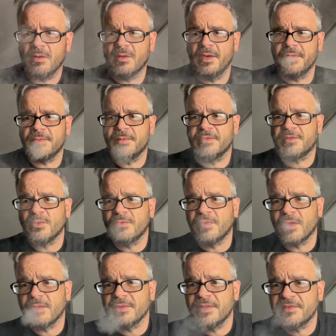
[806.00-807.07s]
Like, so
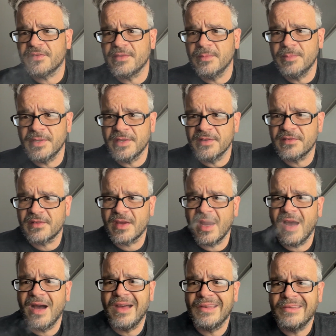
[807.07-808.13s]
far, that's the biggest
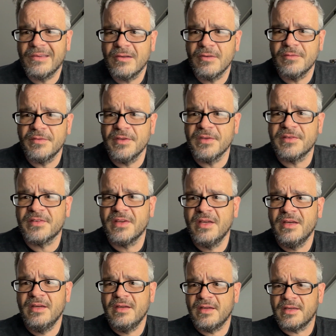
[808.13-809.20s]
con of this.
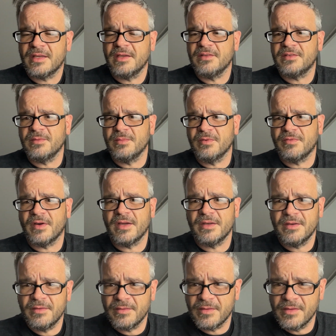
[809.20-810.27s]
Can't seem to
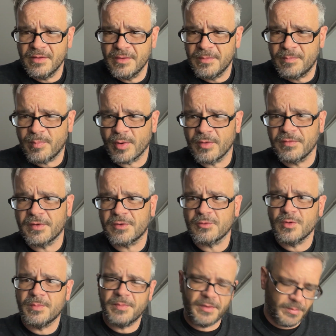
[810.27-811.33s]
find the perfect
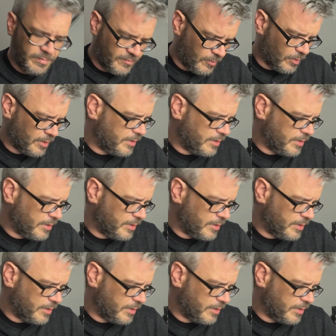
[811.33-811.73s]
drip tip for